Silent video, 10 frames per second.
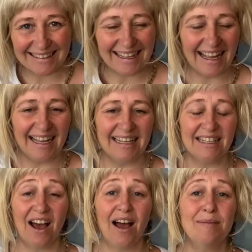and
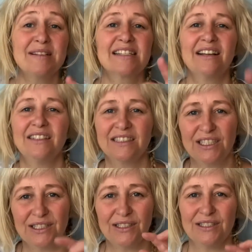I'm just going to
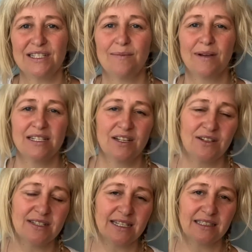dip my
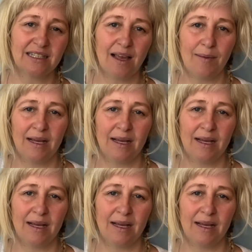toes in and come